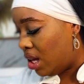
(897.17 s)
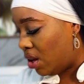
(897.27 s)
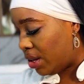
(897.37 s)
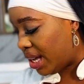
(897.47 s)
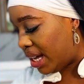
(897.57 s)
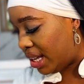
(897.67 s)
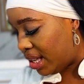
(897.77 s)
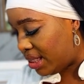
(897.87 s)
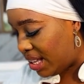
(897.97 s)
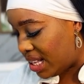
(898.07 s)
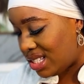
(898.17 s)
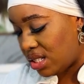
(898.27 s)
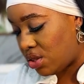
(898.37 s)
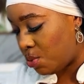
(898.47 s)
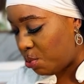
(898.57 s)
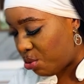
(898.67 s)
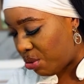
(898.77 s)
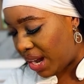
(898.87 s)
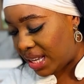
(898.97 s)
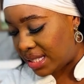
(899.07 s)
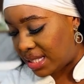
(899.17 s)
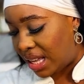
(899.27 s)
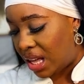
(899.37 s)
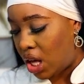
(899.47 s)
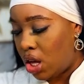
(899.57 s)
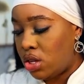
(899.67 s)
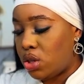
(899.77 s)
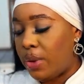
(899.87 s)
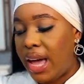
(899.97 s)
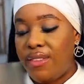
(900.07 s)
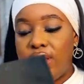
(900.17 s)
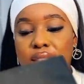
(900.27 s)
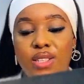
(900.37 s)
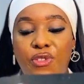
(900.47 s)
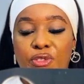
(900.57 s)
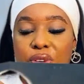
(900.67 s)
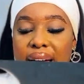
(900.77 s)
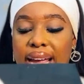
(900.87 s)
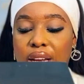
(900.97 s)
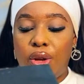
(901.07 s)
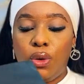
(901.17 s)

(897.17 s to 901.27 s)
okay? The hit is crazy. So we have this final,